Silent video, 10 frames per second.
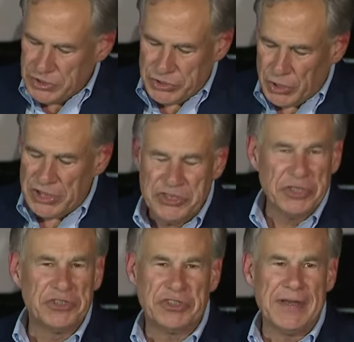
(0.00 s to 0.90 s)
So
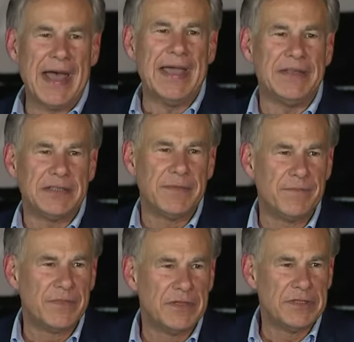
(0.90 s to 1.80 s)
listen, tonight,
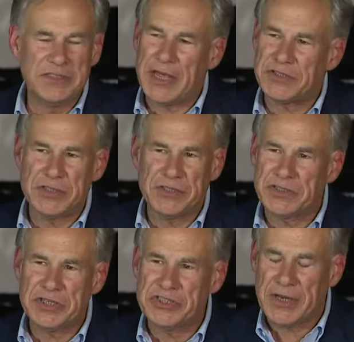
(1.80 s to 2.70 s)

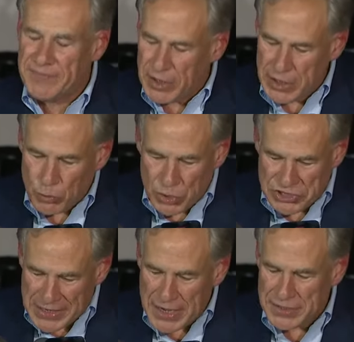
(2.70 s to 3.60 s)
Texans sent a very
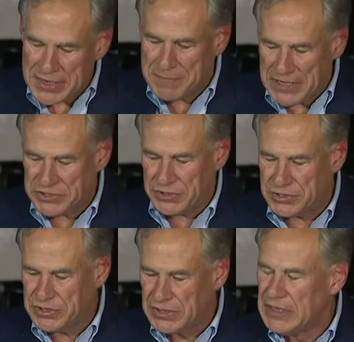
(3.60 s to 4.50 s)
resounding
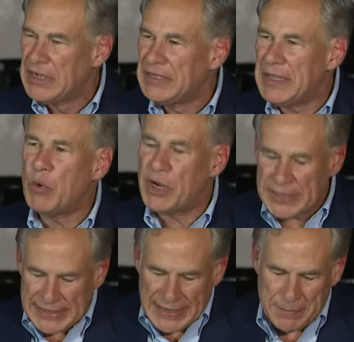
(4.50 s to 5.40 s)
message. They want to
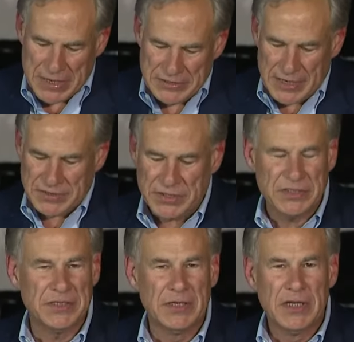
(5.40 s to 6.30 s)
keep
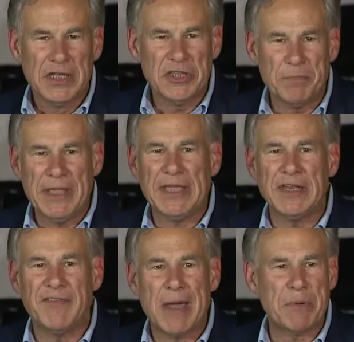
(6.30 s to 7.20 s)
Texas the beacon
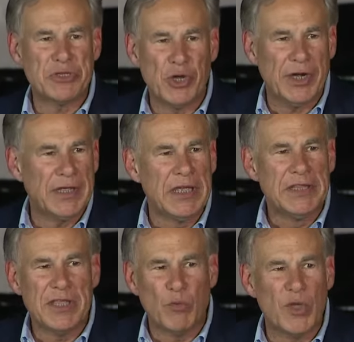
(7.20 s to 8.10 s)
of opportunity
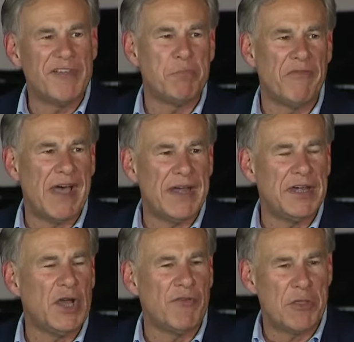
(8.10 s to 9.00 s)
that we have
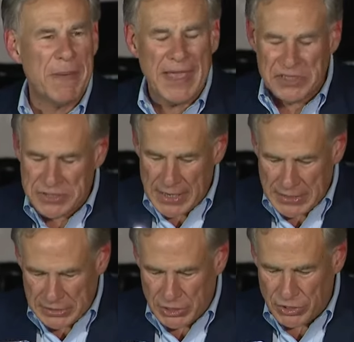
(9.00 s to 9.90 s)
provided over the past
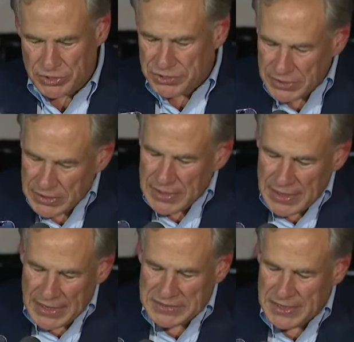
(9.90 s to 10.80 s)
eight years.
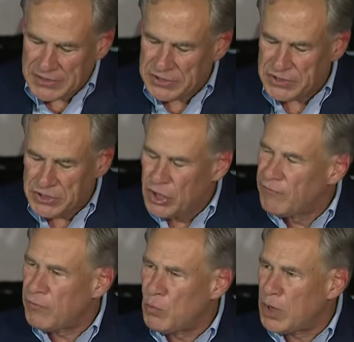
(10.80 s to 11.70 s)
A Texas
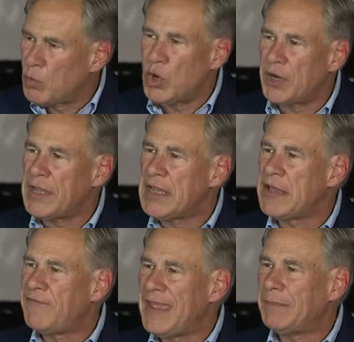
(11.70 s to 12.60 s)
where working
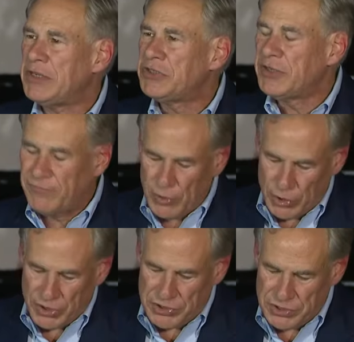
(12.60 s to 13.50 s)
families can
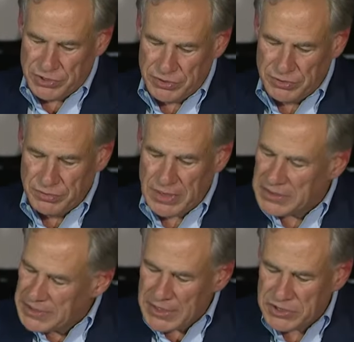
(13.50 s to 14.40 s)
flourish. A
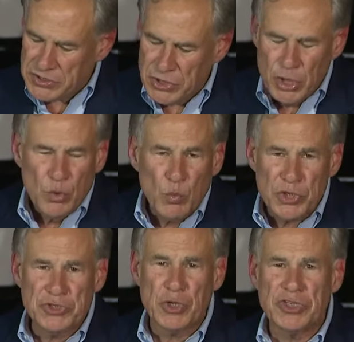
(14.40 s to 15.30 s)
Texas where
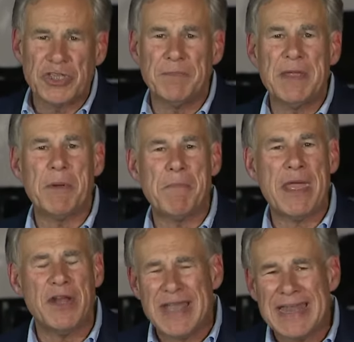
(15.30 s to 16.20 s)
students can be
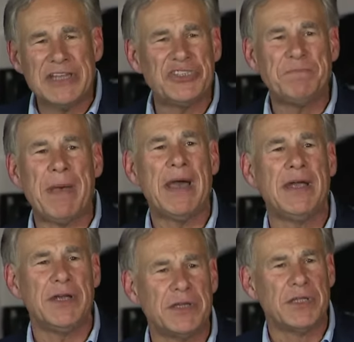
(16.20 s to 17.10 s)
prepared and
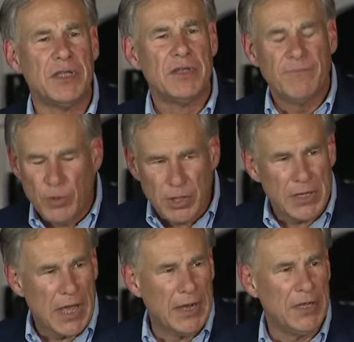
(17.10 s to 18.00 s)
inspired for
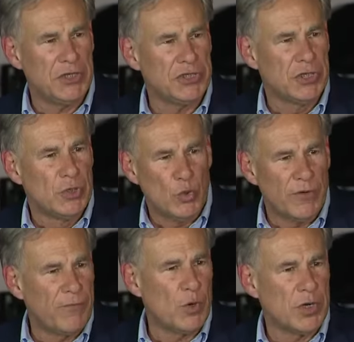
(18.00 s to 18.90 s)
college
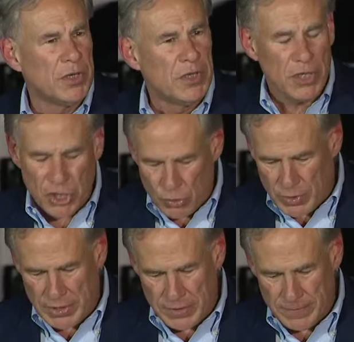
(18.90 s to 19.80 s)
or for a
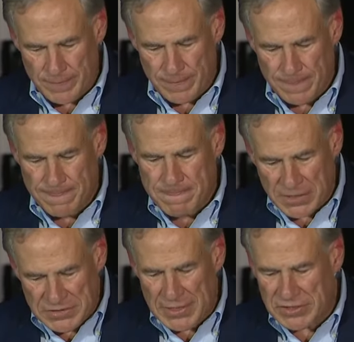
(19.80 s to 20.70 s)
career.
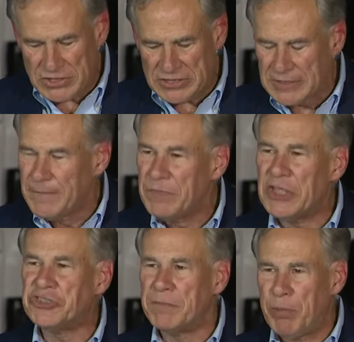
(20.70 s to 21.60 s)
A Texas
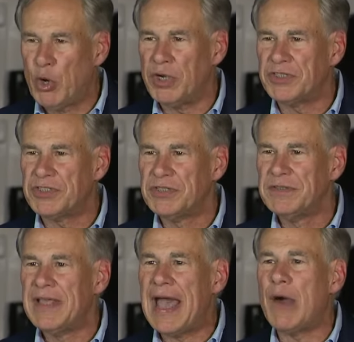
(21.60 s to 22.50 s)
that supports
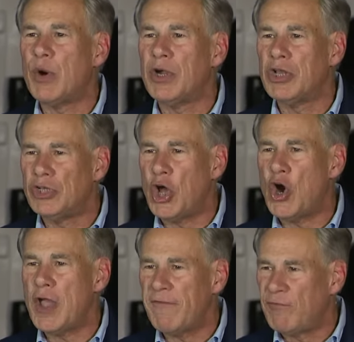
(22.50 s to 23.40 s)
our
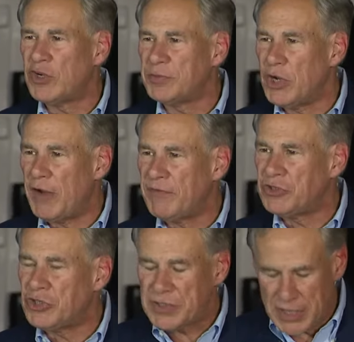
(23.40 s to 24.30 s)
law enforcement
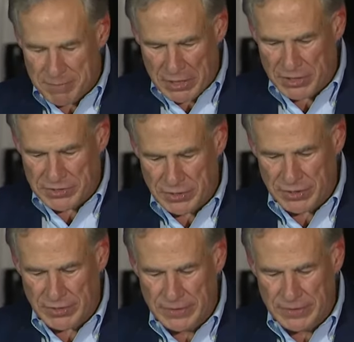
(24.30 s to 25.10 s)
officers and our military.